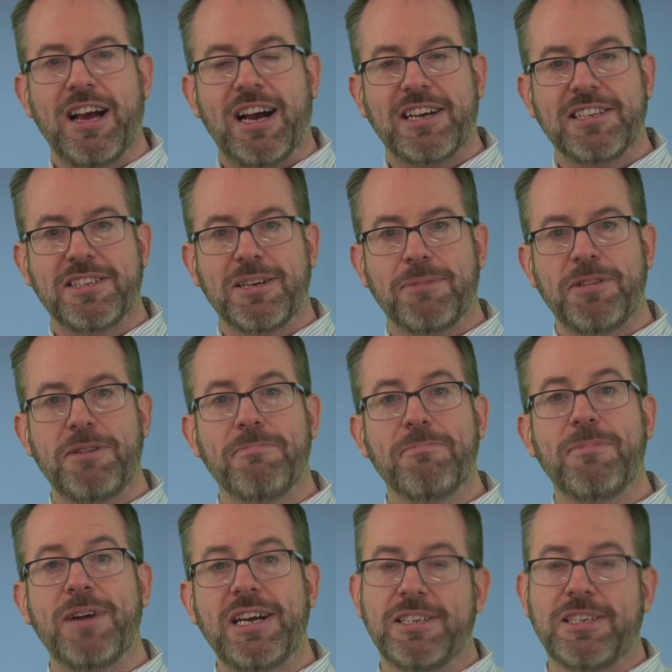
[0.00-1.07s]
and some of the
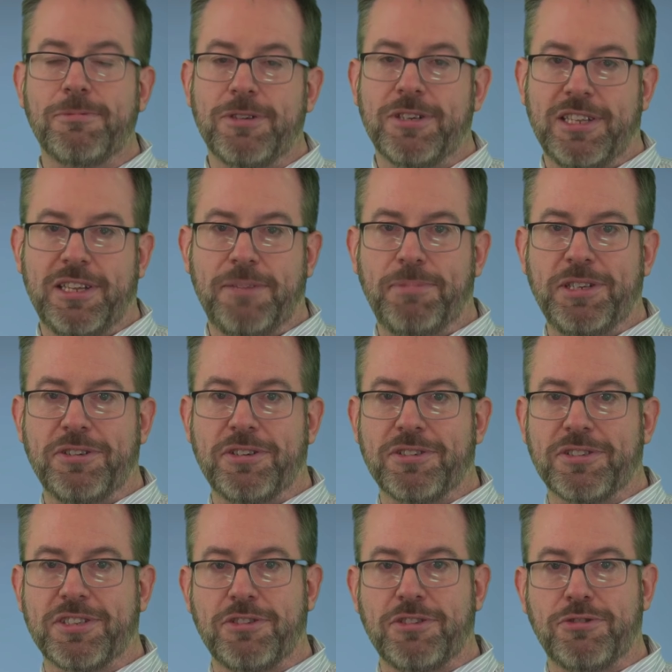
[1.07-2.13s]
amazing work that they've been doing
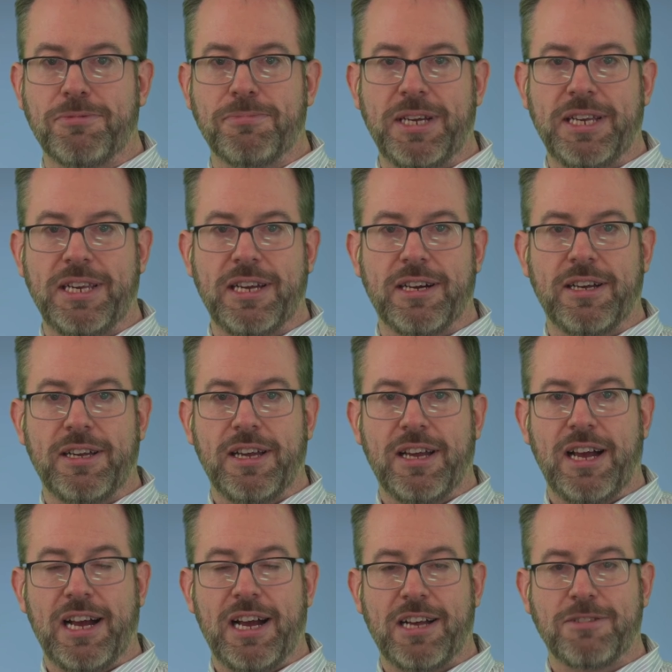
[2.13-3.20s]
on social media
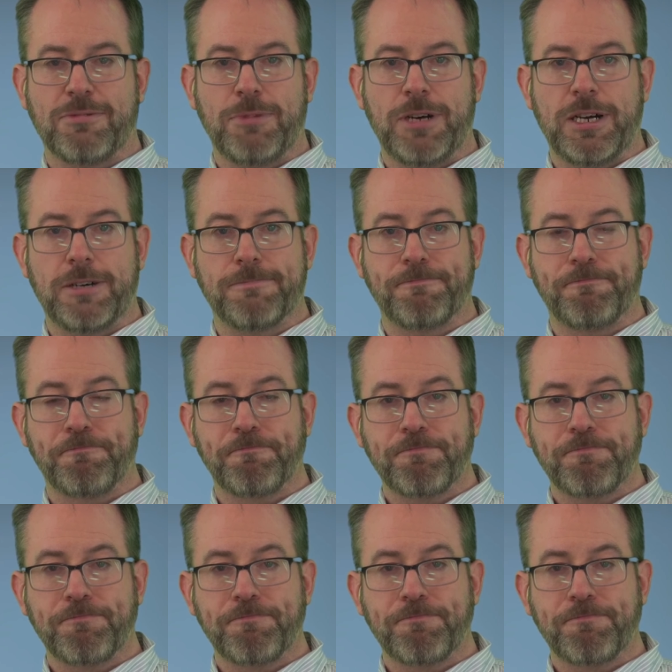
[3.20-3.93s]
as well.